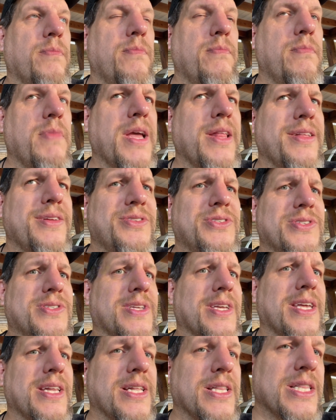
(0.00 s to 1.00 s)
mainly just
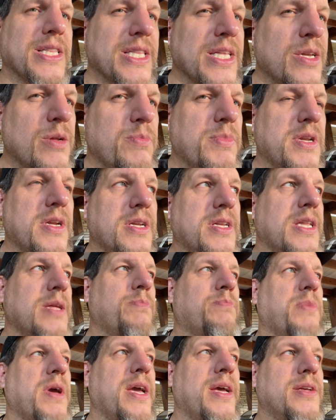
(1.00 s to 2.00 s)
to get a little bit of
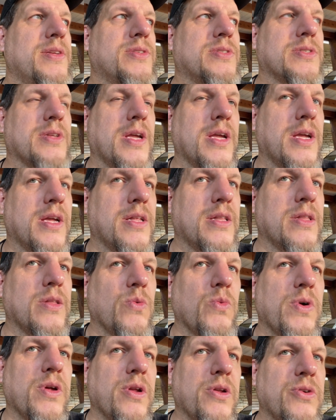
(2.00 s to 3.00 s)
deep bass, and
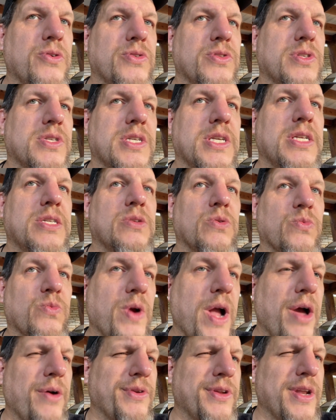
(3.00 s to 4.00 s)
the one under the seat to
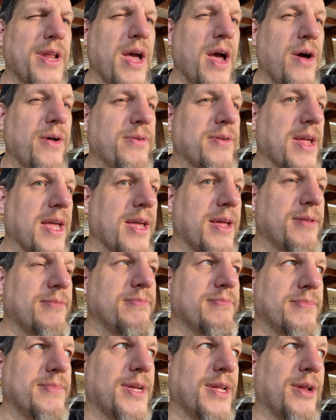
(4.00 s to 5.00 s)
round it out
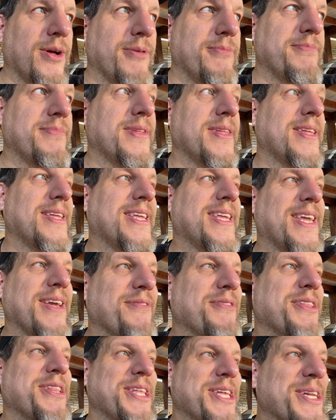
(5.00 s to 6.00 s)
and
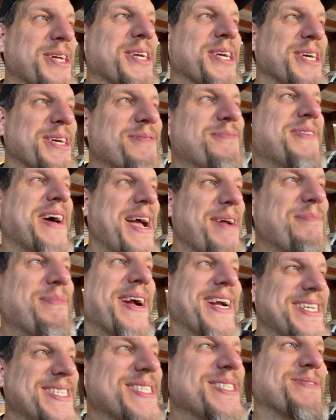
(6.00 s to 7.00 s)
give a little good
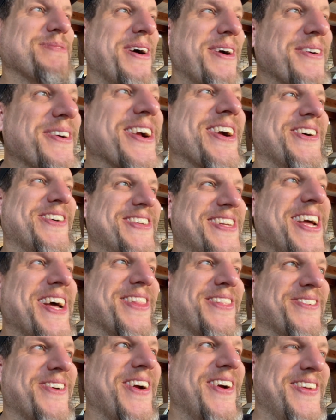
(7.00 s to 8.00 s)
vibrations while we're going
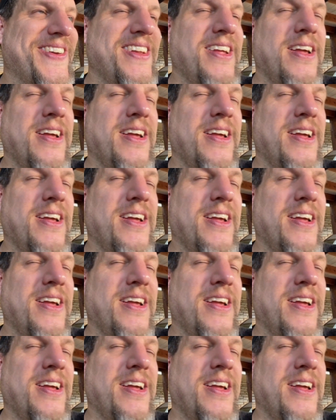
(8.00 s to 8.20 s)
down the road.